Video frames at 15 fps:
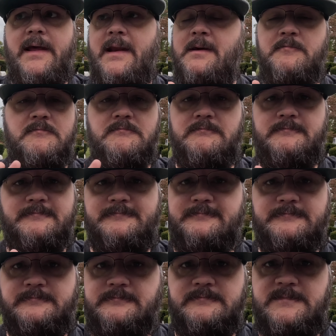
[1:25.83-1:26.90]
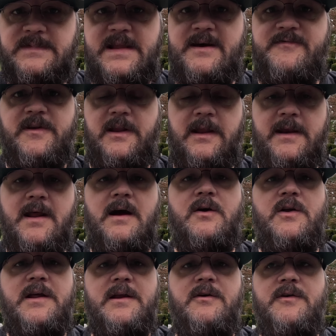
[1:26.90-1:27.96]
and I'm definitely not
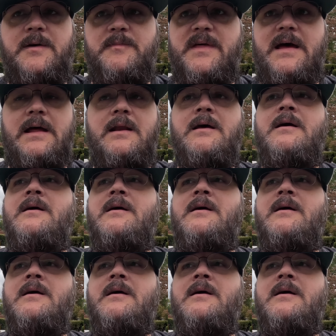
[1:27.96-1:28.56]
going to interrupt that.